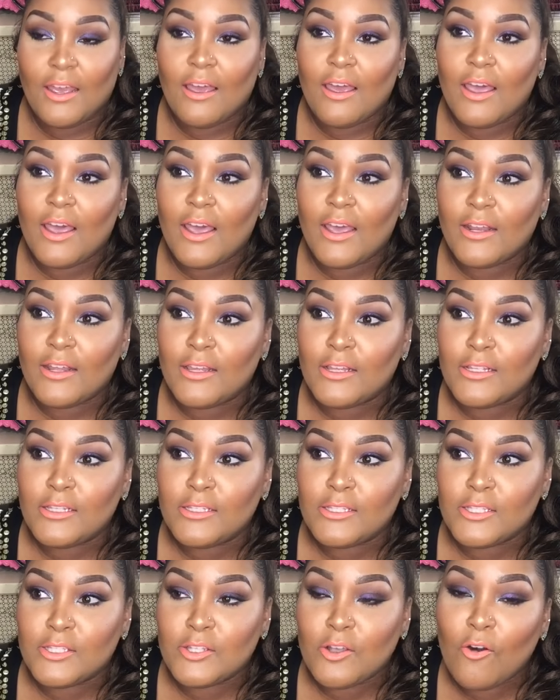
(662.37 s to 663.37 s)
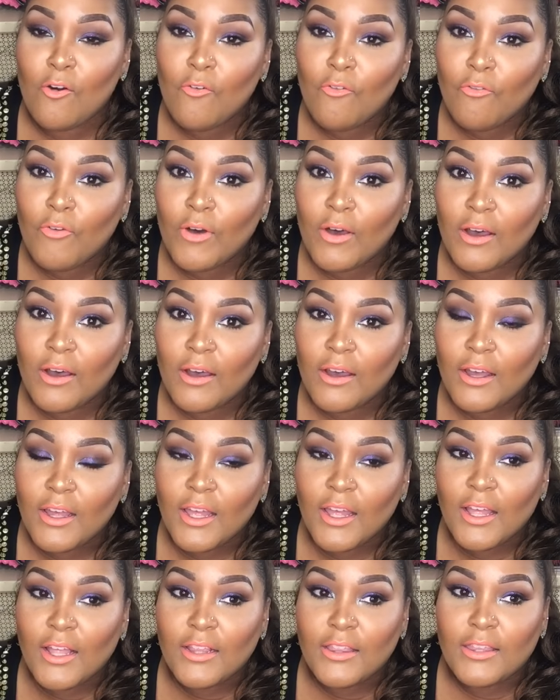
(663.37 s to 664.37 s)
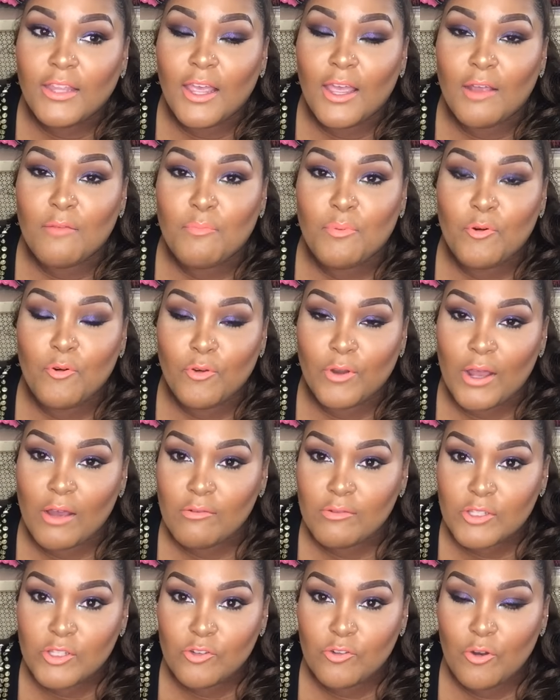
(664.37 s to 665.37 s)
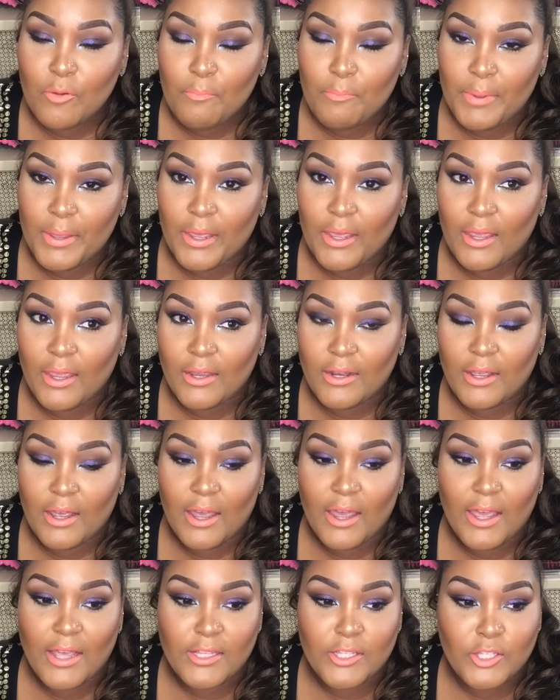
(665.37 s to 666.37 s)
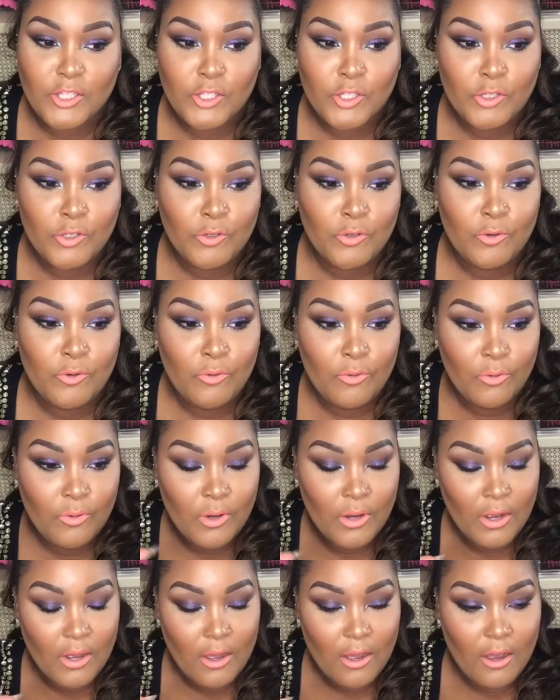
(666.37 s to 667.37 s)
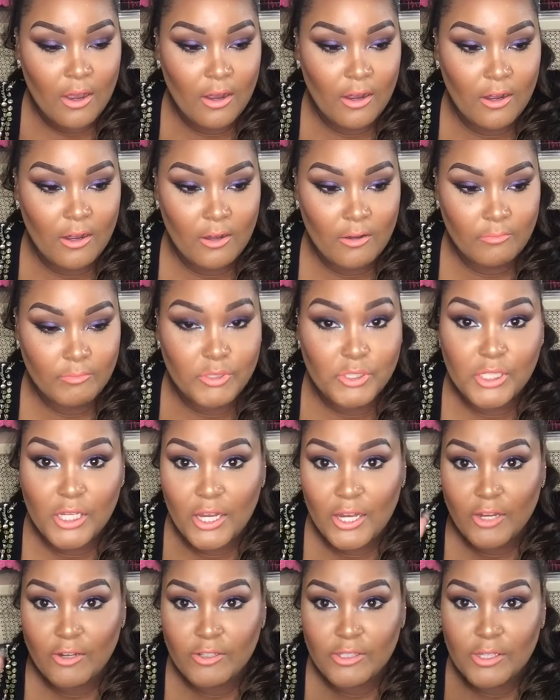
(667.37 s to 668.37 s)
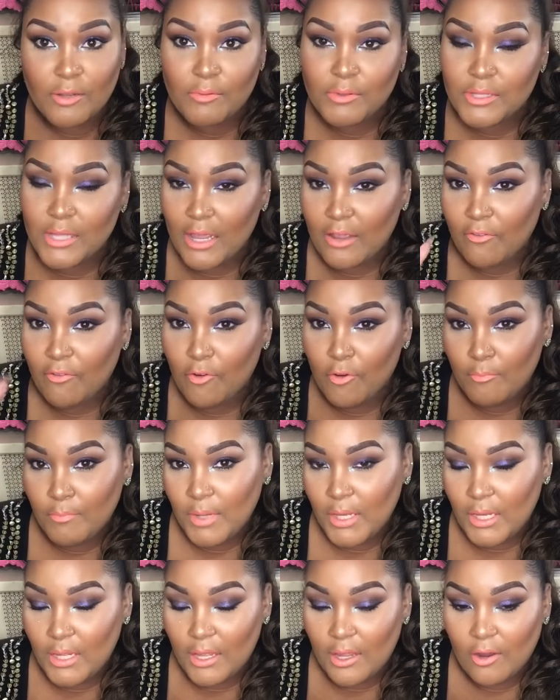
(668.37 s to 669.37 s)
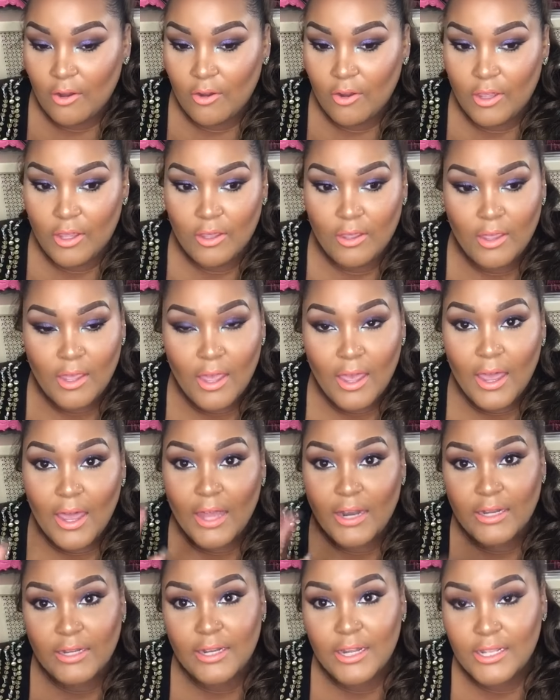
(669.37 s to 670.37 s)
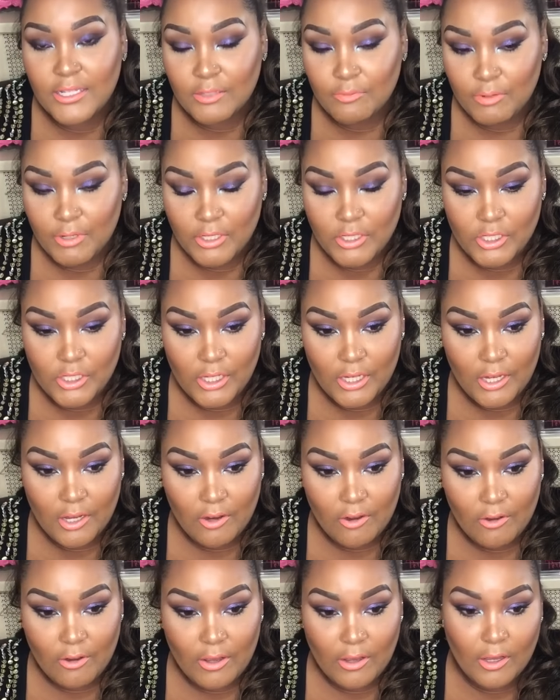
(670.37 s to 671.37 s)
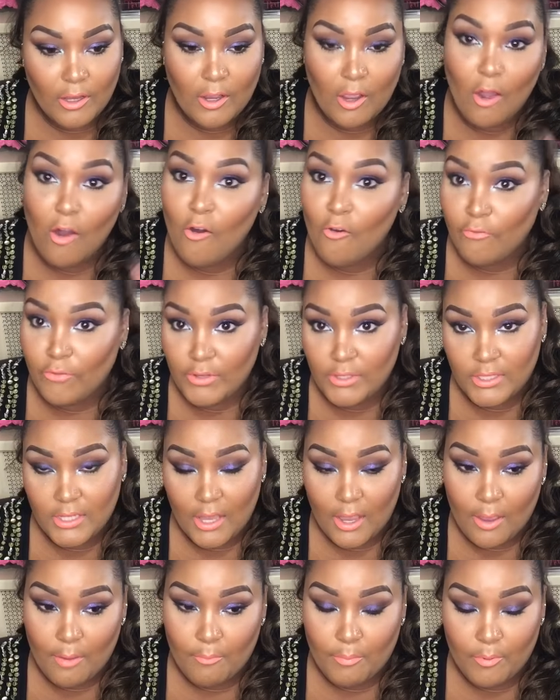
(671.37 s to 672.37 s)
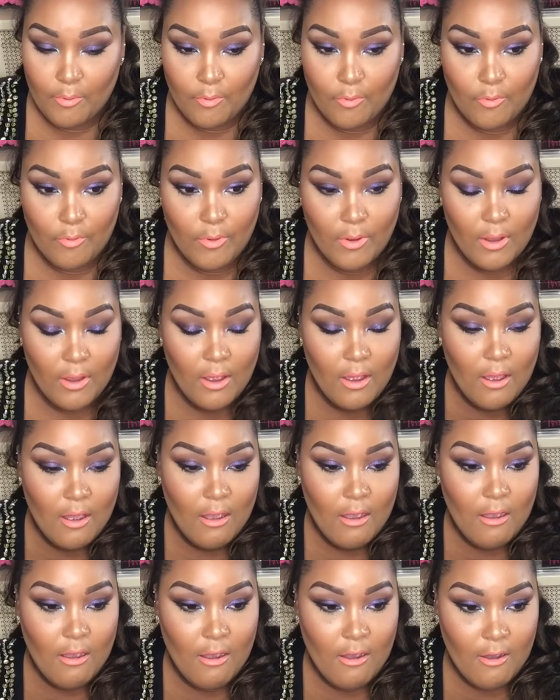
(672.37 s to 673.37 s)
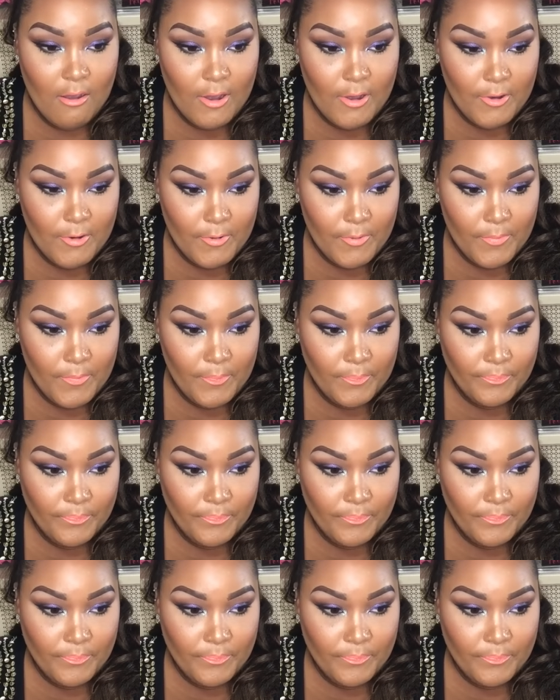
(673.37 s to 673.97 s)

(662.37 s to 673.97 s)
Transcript: I had a sofa that pulled out into a bed. I had two chairs that was like for a meeting area. Had a desk with a chair, coffee table, and